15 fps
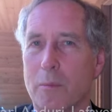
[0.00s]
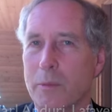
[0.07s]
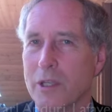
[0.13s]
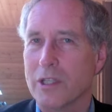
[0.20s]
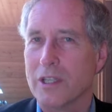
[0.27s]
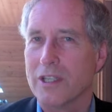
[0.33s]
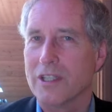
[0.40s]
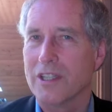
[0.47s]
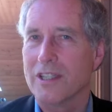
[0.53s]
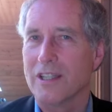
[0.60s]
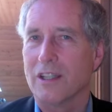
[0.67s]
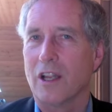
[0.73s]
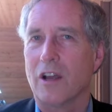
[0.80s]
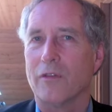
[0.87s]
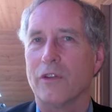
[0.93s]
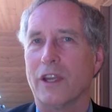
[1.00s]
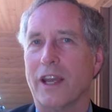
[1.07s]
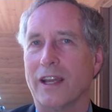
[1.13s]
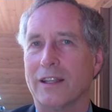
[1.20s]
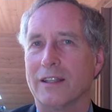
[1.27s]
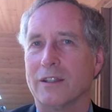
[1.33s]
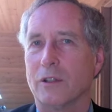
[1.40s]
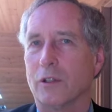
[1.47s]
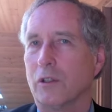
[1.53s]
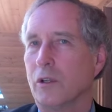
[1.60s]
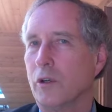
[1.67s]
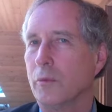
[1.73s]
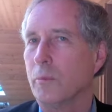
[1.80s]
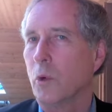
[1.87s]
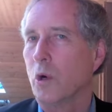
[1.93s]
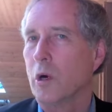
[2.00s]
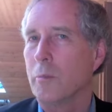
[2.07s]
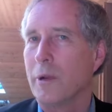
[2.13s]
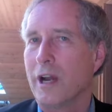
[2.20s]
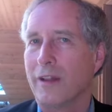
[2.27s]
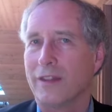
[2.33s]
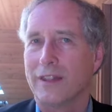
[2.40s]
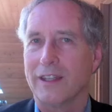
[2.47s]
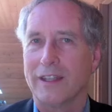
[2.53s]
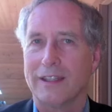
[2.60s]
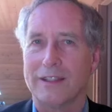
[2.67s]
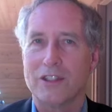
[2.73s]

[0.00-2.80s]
businesses in Lafayette to learn more about the